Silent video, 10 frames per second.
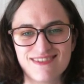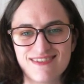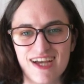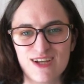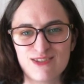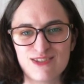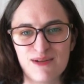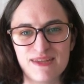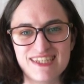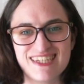I can't
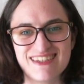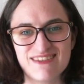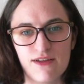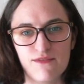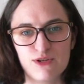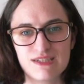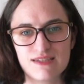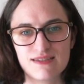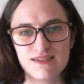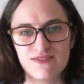stop knitting
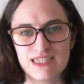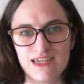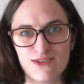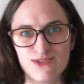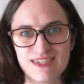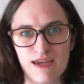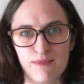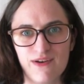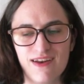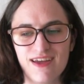this gorgeous
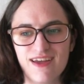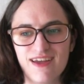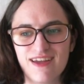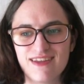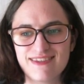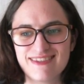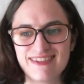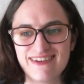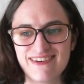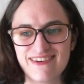cable. So
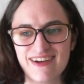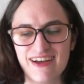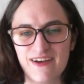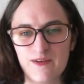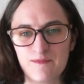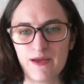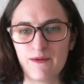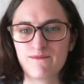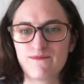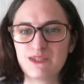yeah,
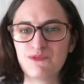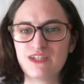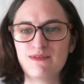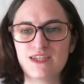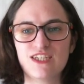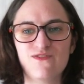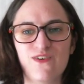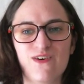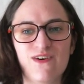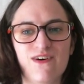that's pretty much it
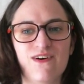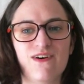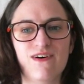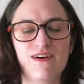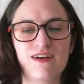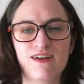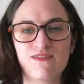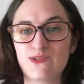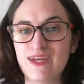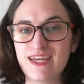for
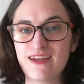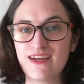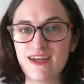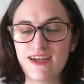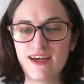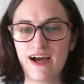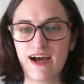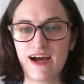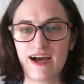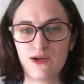this week.
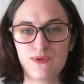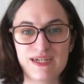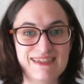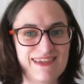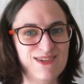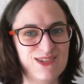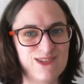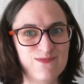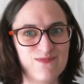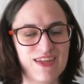I will see you
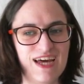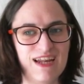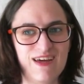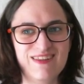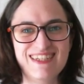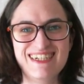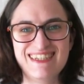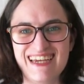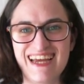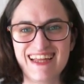soon, and until
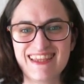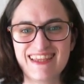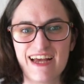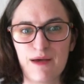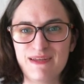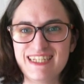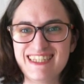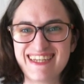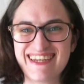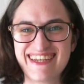then, happy knitting!